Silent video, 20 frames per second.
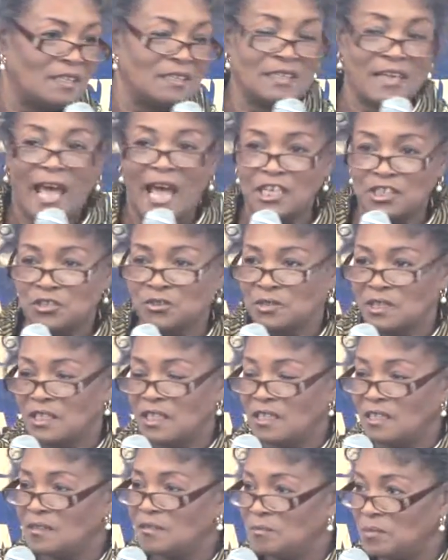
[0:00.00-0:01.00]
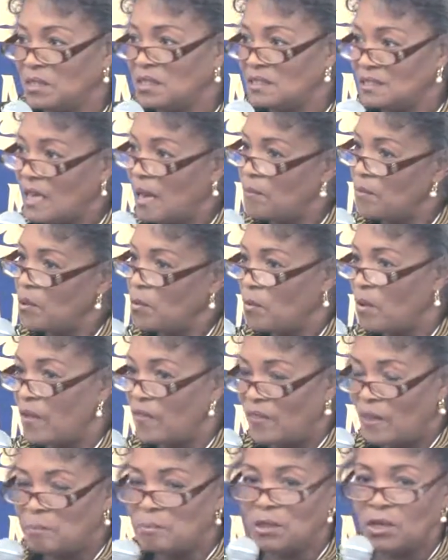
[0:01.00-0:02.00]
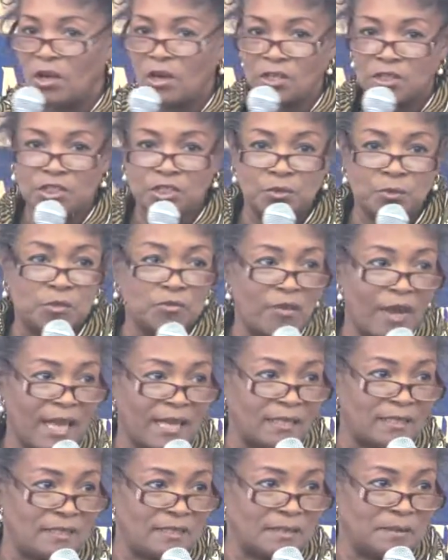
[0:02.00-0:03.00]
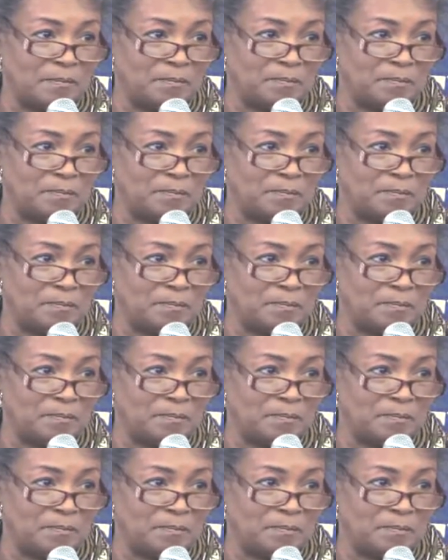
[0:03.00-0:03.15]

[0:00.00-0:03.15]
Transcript: Naturally, because I'm the one that belongs to a race.